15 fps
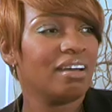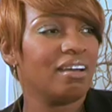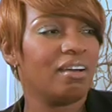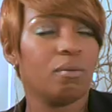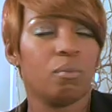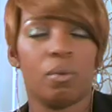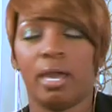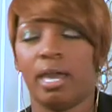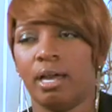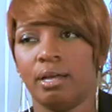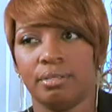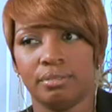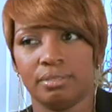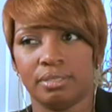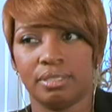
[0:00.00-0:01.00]

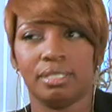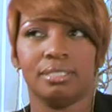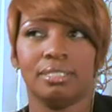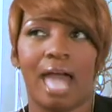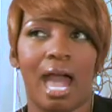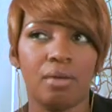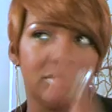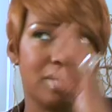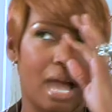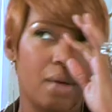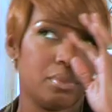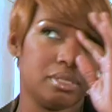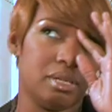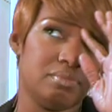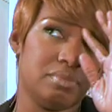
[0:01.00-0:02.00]
Well, that
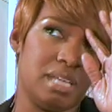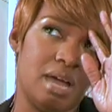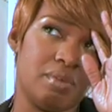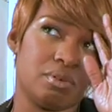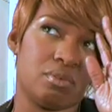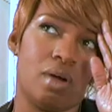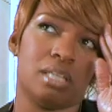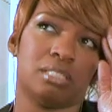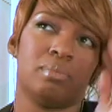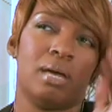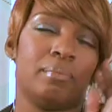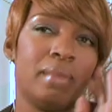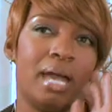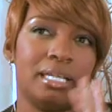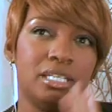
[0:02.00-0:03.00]
wouldn't have never crossed my
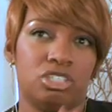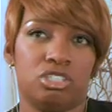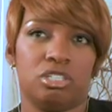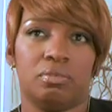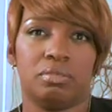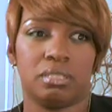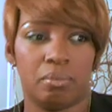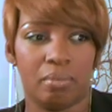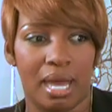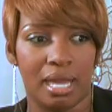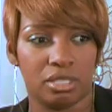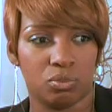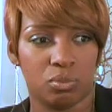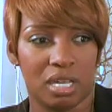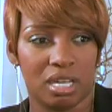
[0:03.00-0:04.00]
mind to shift
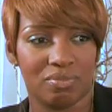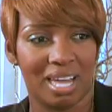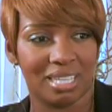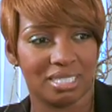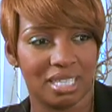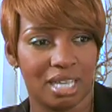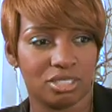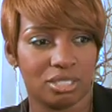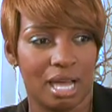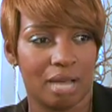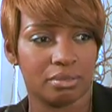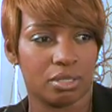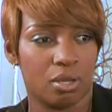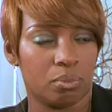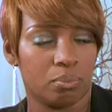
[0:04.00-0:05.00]
somebody's wig. If I touched it, I
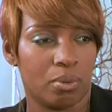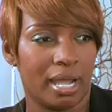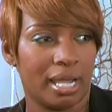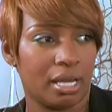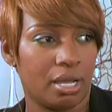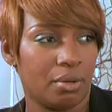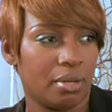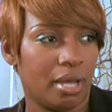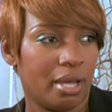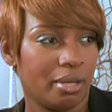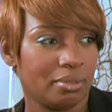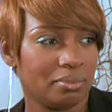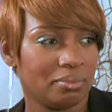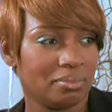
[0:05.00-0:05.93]
was gonna bring it on home.